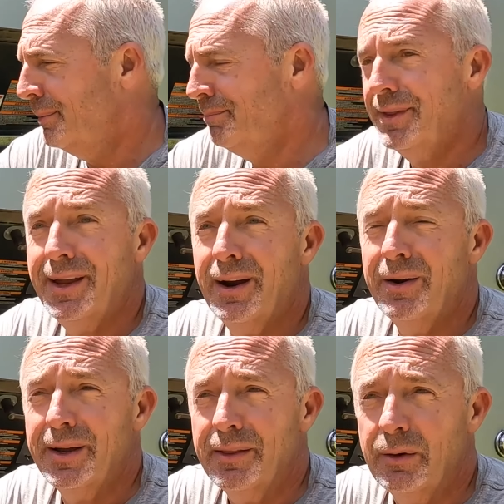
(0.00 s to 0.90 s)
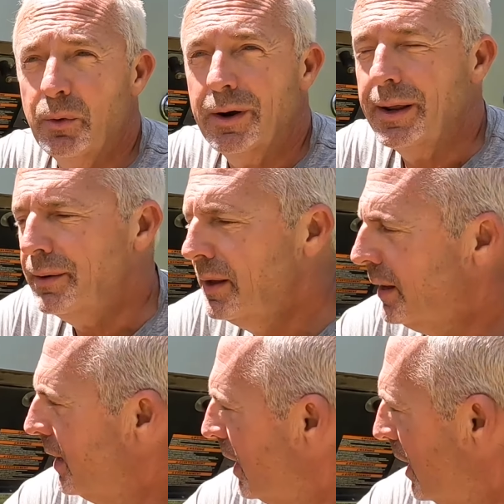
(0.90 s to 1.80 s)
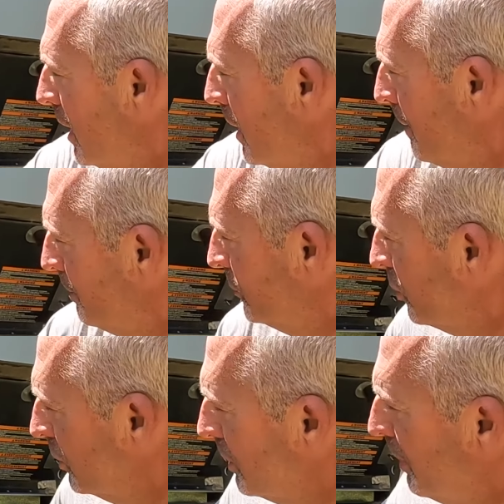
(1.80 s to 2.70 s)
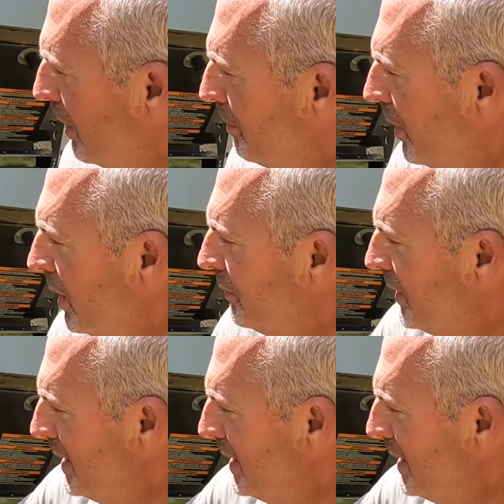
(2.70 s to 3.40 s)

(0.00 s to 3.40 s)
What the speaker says: the area that we're in. Turn the pump off.